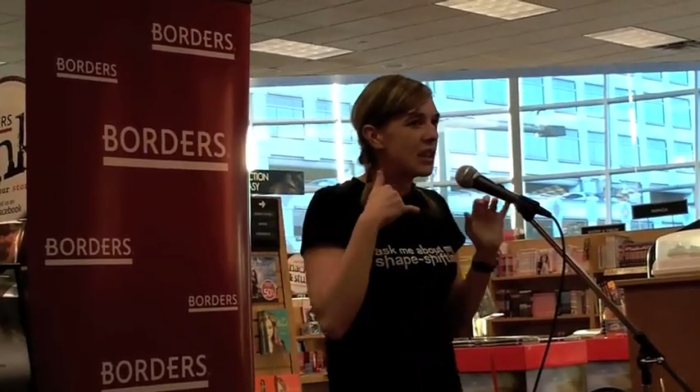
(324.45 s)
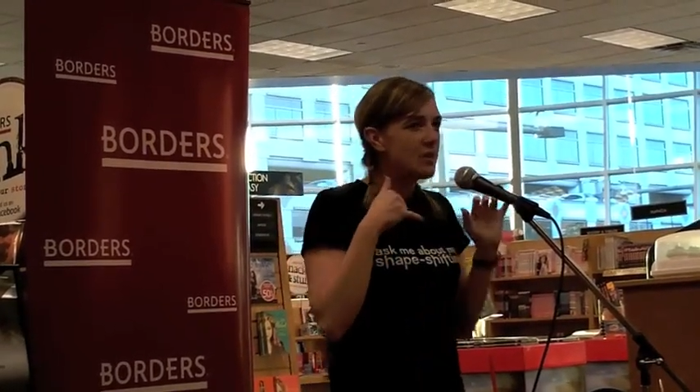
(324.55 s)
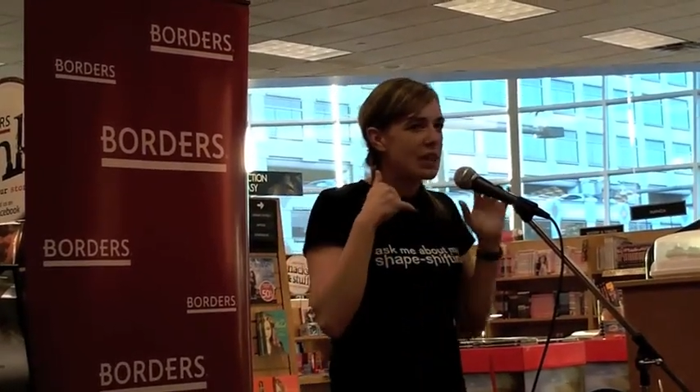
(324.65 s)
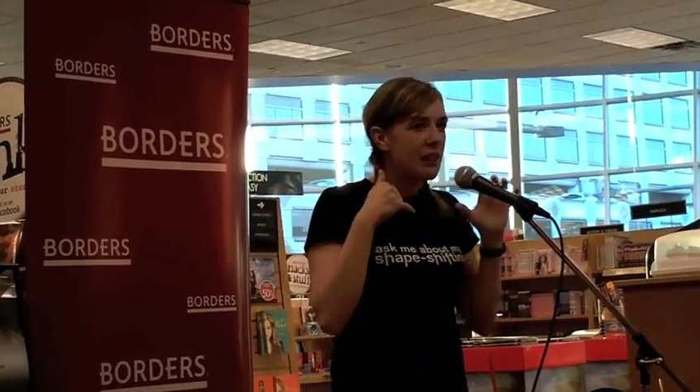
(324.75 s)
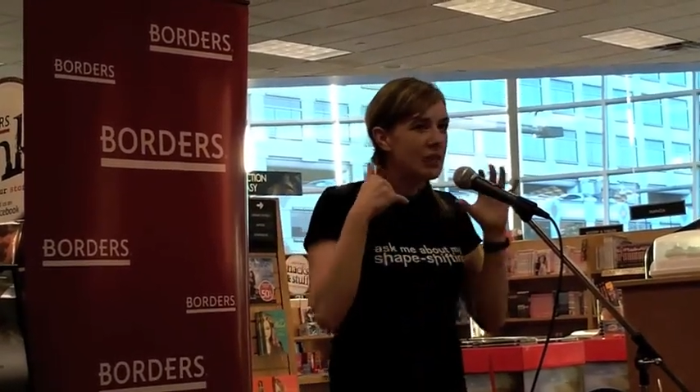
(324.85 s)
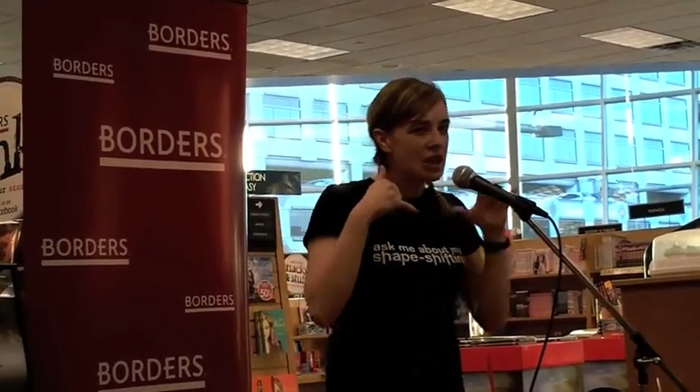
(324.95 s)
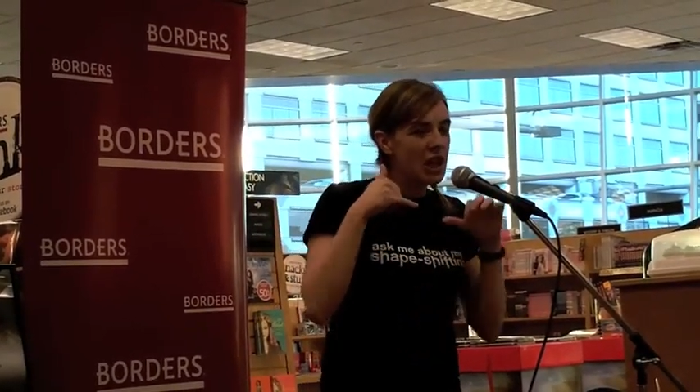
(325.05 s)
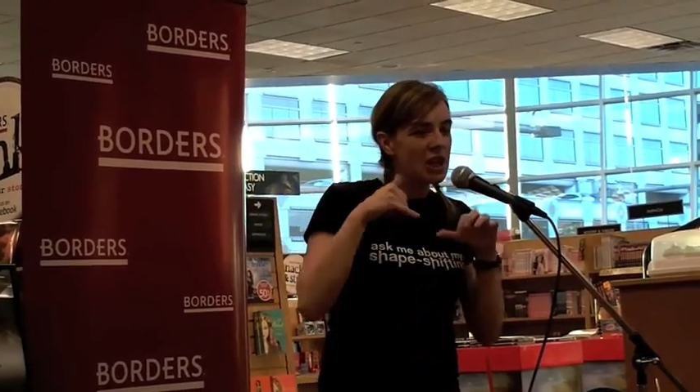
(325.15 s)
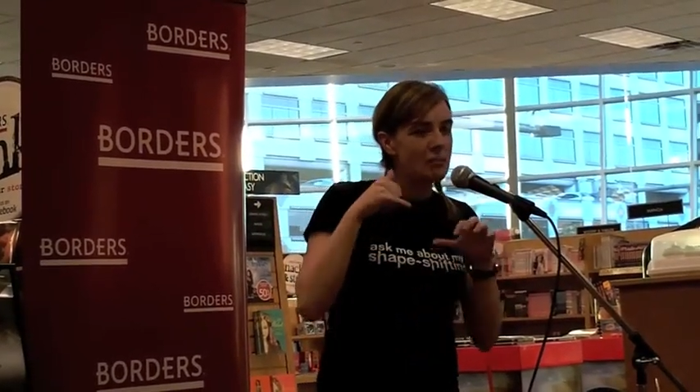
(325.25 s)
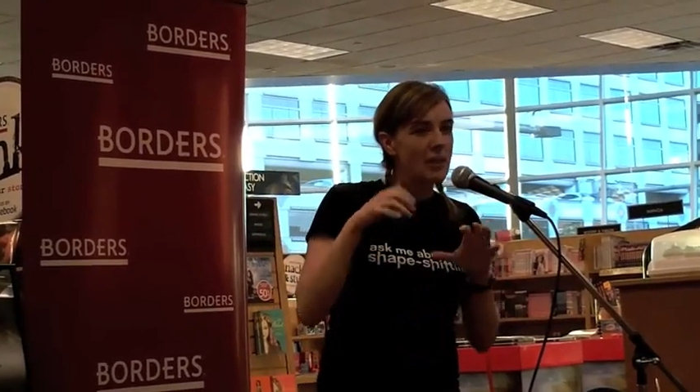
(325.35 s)
Can we
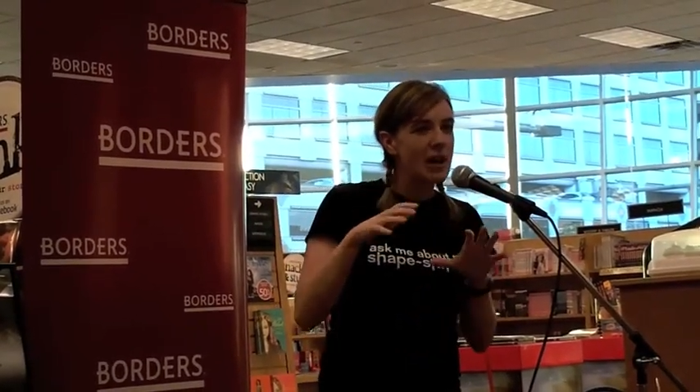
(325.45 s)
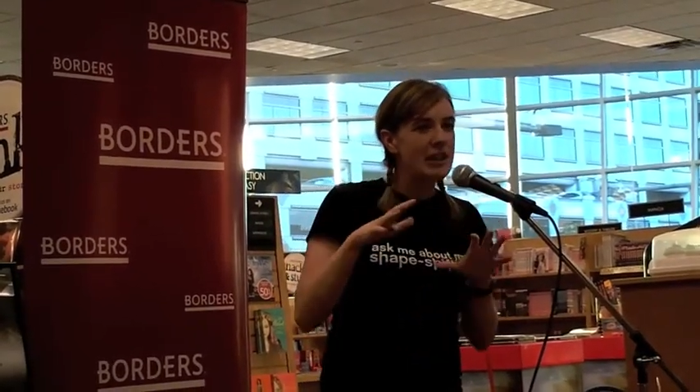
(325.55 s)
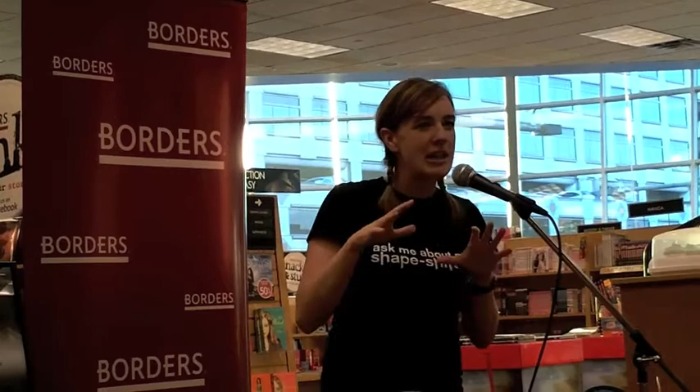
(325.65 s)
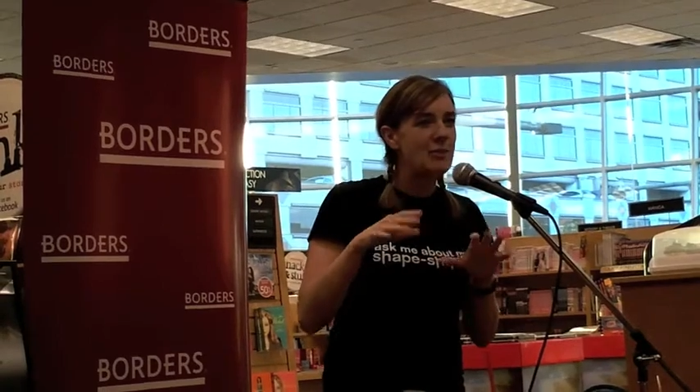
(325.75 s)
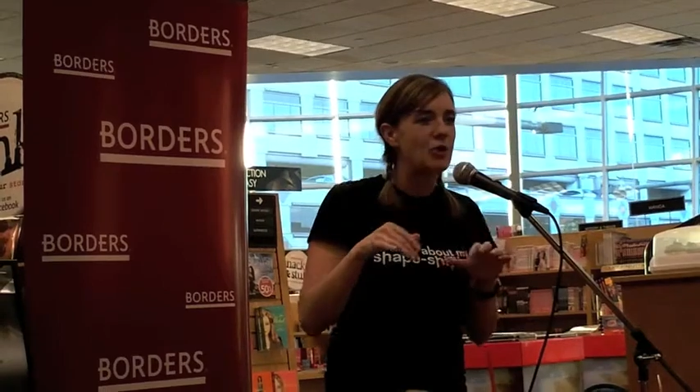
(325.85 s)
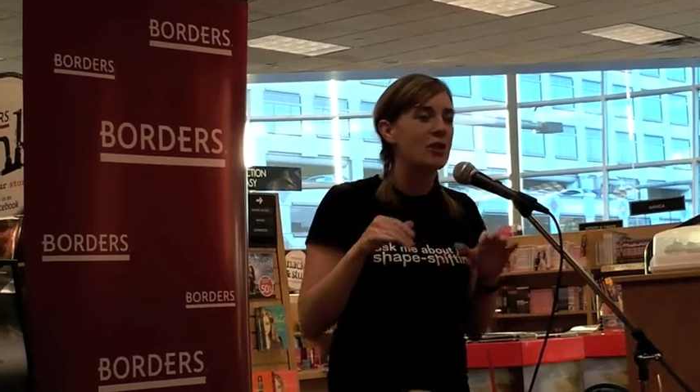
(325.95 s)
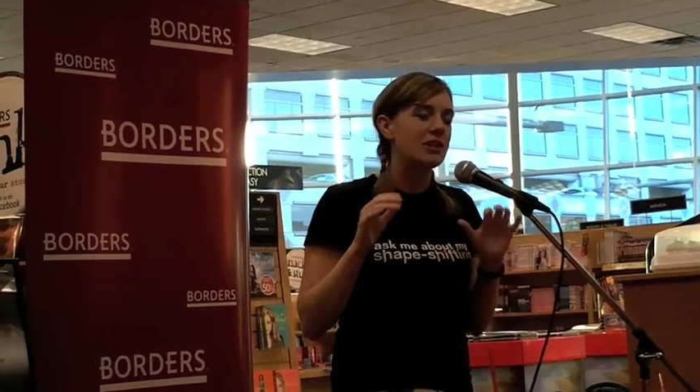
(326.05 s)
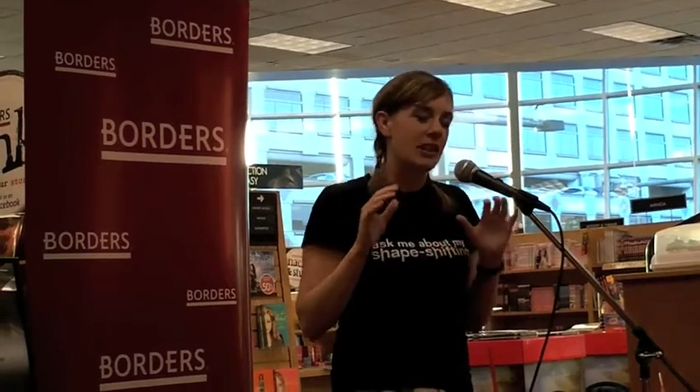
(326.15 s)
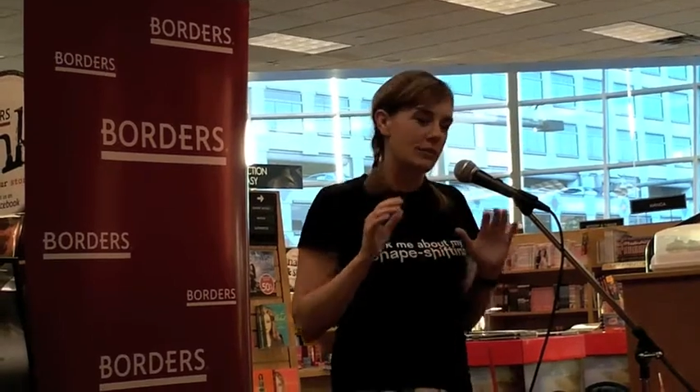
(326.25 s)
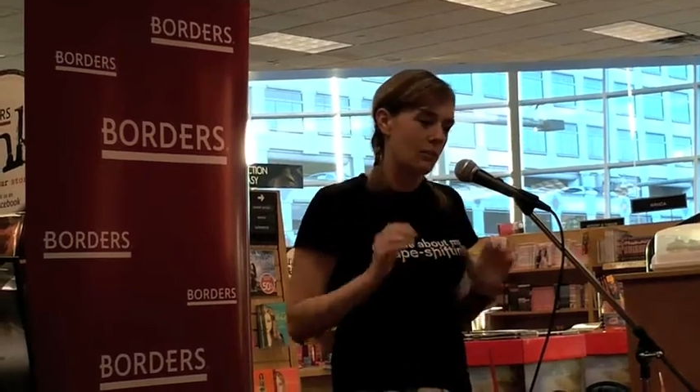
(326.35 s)
change a body temperature? And
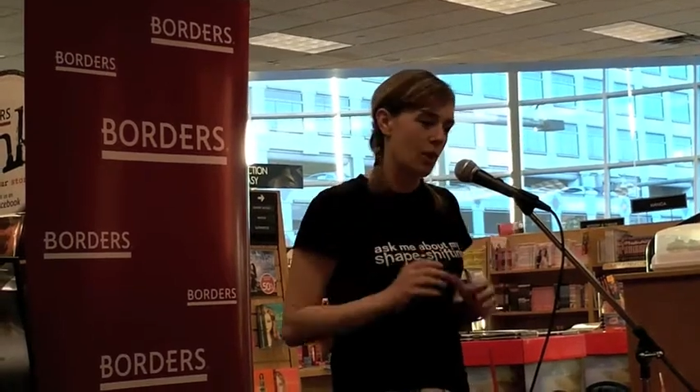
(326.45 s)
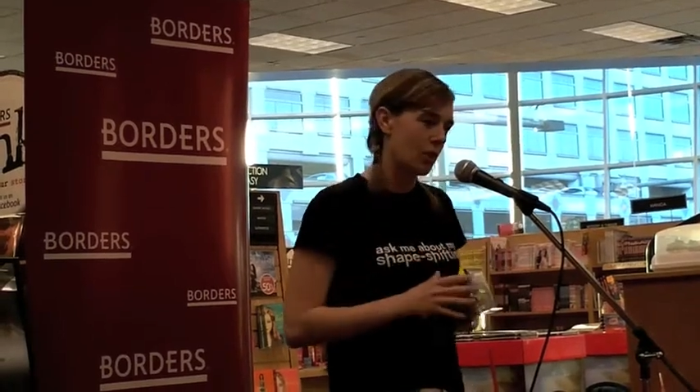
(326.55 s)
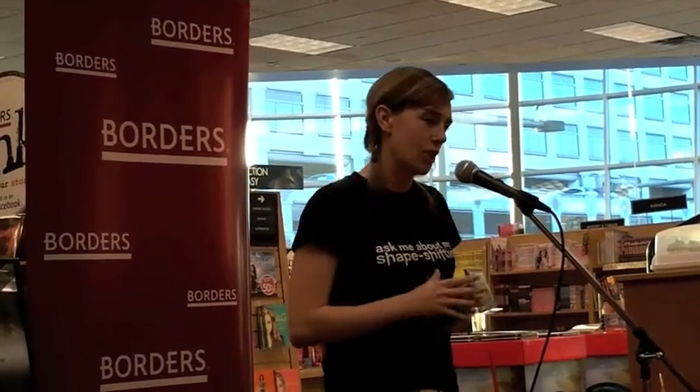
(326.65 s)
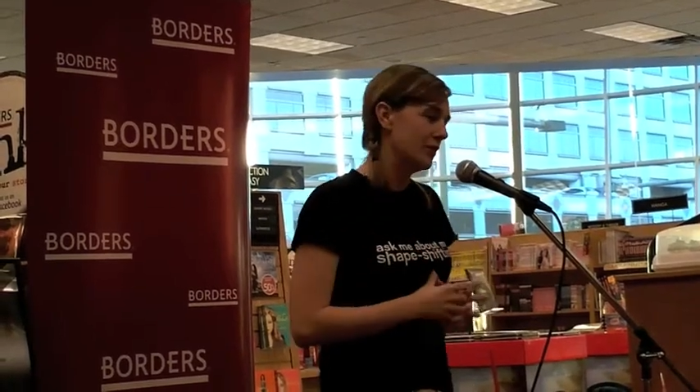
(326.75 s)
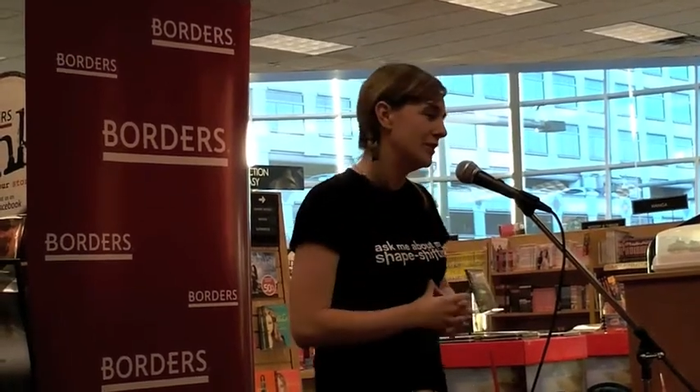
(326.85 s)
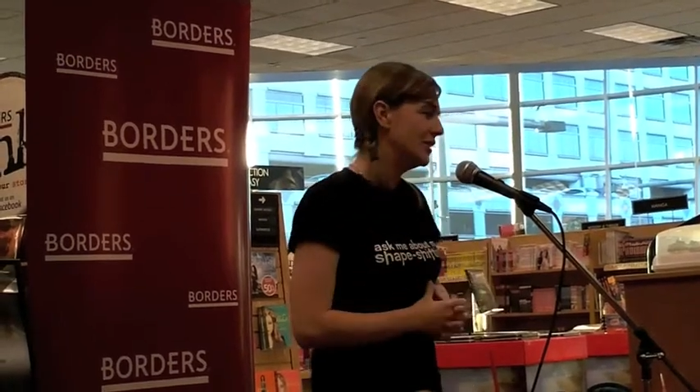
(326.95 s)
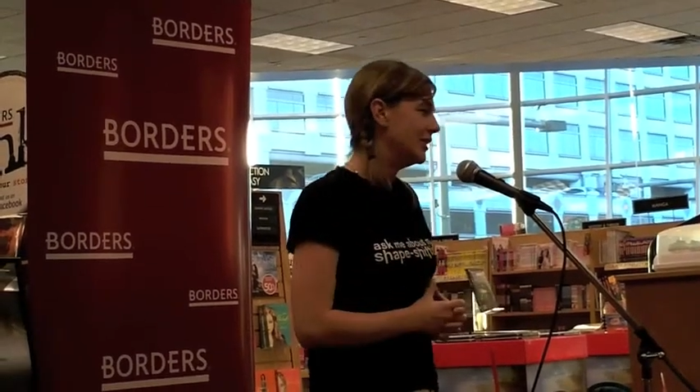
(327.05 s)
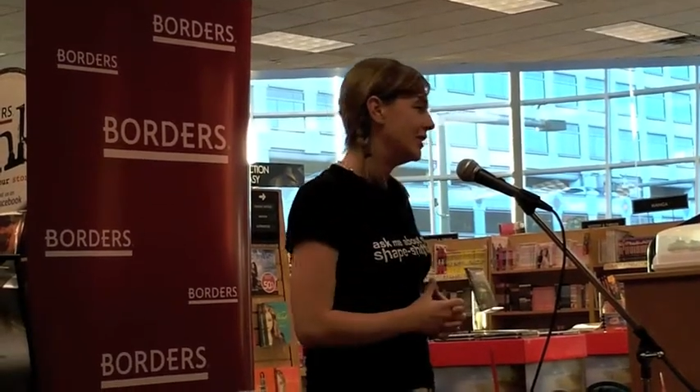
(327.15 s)
he's like, Margaret,